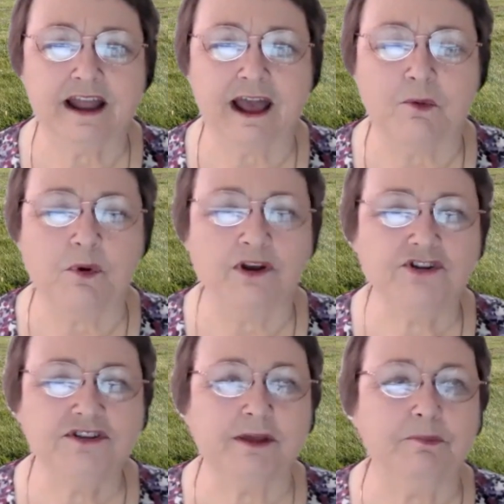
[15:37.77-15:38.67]
I wish
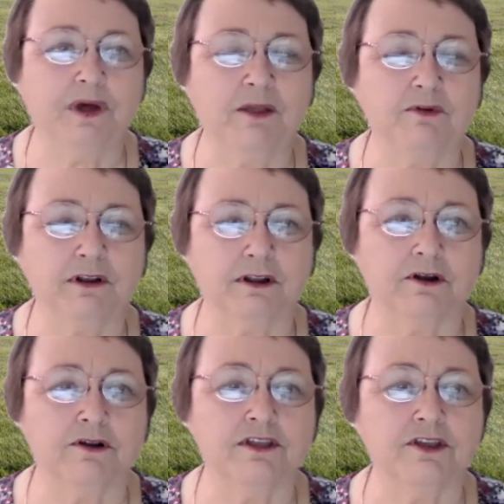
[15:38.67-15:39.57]
somebody would
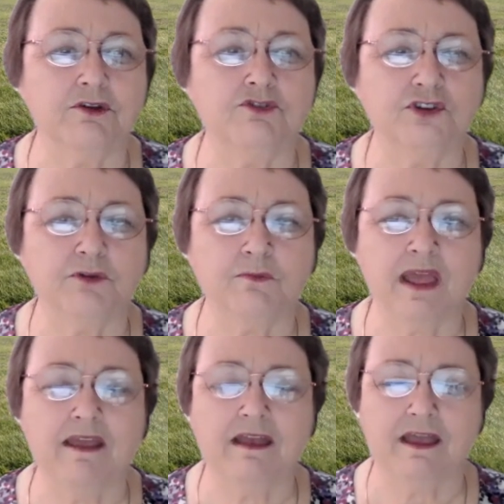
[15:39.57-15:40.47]
learn that you should
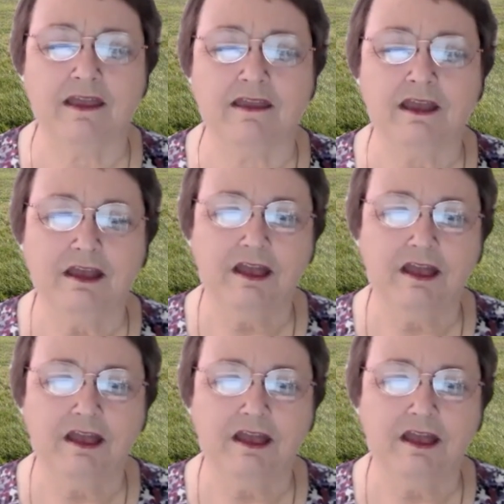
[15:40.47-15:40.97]
make a